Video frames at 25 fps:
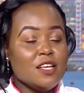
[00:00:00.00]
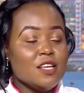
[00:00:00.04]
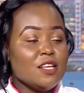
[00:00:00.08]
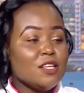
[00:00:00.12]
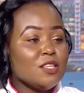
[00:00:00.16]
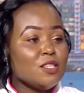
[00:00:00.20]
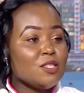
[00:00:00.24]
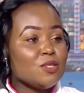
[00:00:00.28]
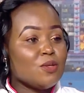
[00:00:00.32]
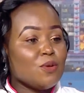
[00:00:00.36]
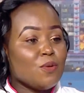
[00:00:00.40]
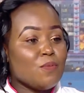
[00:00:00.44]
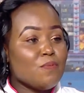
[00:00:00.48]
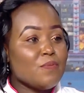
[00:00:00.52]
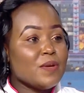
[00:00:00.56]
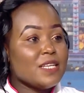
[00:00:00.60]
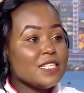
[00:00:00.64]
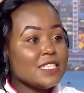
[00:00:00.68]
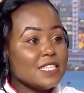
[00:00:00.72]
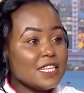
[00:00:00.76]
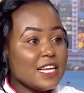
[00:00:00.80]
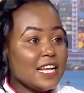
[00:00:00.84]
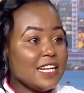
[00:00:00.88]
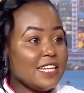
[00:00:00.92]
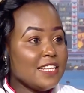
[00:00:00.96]
So
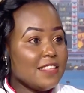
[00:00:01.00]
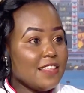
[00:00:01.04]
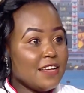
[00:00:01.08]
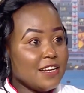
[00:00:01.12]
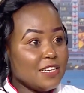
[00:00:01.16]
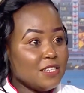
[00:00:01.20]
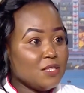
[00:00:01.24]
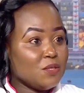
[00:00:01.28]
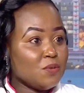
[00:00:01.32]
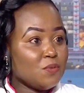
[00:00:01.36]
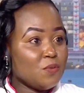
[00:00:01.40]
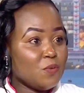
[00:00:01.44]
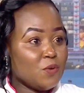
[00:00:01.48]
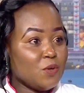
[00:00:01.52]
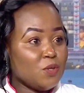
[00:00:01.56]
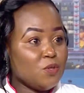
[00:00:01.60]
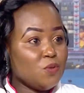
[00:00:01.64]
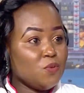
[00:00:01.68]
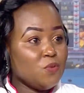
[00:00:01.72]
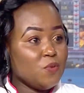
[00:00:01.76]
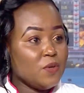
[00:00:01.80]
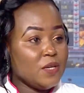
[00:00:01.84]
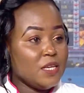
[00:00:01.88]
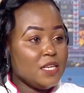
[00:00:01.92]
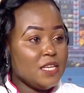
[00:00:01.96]
basically, that is what
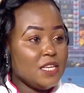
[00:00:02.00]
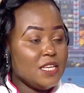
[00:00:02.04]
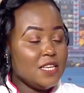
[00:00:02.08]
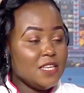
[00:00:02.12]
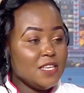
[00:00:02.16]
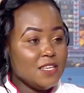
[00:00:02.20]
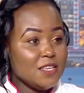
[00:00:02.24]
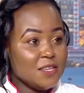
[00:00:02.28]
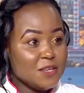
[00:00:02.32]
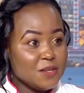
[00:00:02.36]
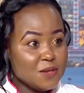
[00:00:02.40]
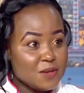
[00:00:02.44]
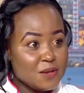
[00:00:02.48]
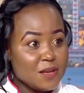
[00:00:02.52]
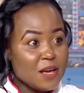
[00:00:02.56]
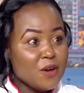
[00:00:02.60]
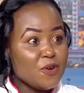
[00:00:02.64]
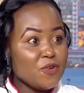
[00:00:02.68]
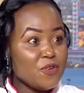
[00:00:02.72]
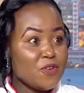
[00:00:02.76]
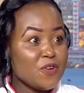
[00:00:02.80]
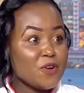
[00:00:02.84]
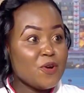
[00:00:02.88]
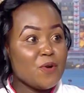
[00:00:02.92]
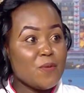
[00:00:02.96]
I
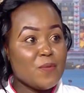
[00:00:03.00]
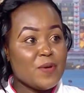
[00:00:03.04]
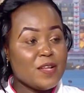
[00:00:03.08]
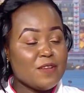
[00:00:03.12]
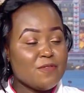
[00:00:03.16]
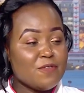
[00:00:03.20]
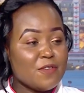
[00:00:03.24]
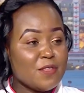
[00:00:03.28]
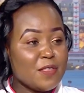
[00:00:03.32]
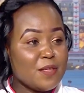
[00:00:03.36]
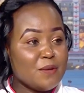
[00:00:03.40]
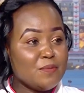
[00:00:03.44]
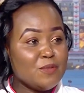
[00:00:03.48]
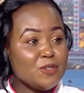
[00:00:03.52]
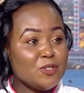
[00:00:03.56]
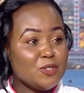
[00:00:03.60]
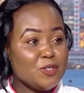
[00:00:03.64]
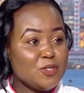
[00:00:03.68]
would recommend for them to